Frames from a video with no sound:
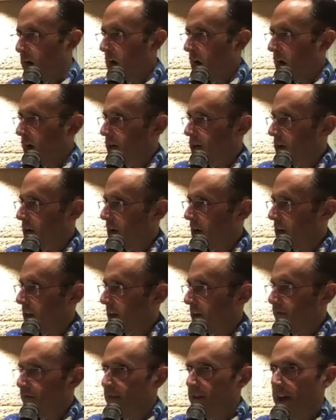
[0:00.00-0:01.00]
honor our
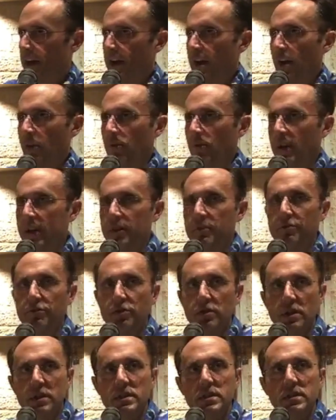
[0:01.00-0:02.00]
left and our right
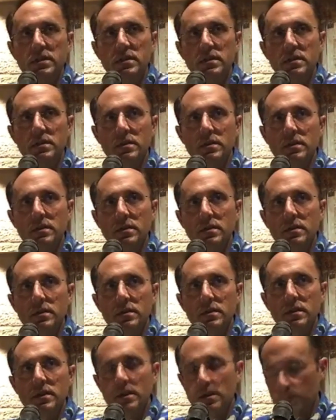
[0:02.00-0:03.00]
foot
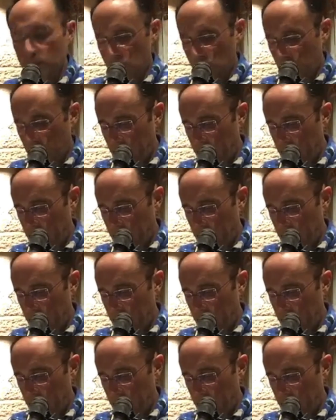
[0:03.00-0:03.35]
in the morning?